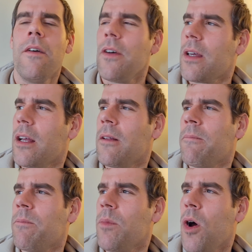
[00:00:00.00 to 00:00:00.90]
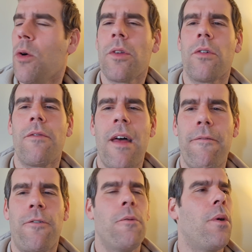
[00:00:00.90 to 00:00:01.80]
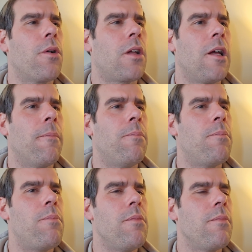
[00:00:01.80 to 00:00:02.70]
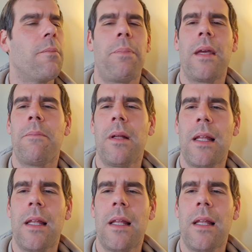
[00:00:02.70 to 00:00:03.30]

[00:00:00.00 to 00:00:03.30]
Fucking owner of that football club, a big